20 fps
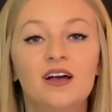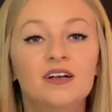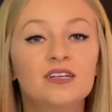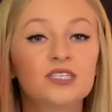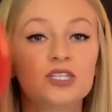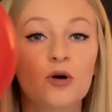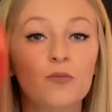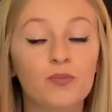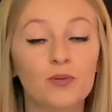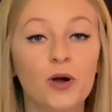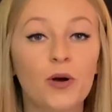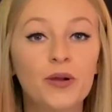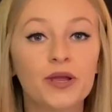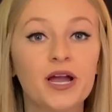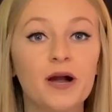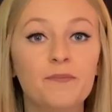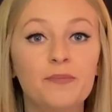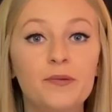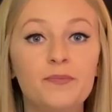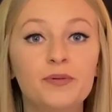So blowing
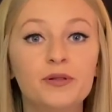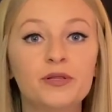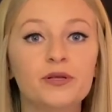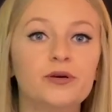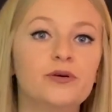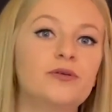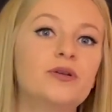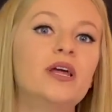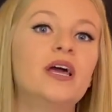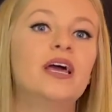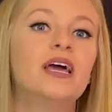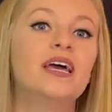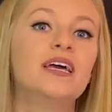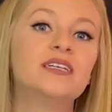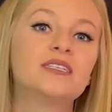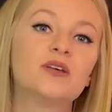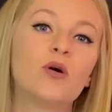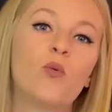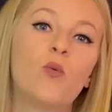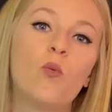up a balloon
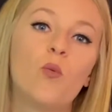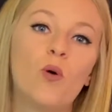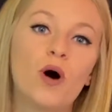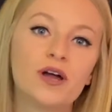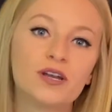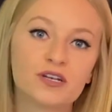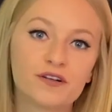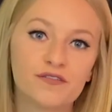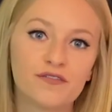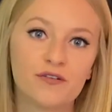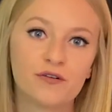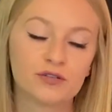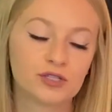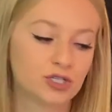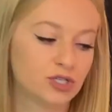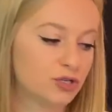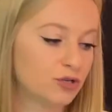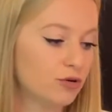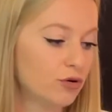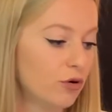is a wonderful
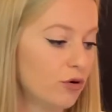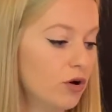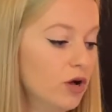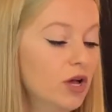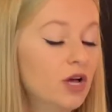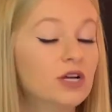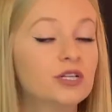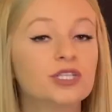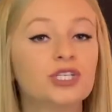tool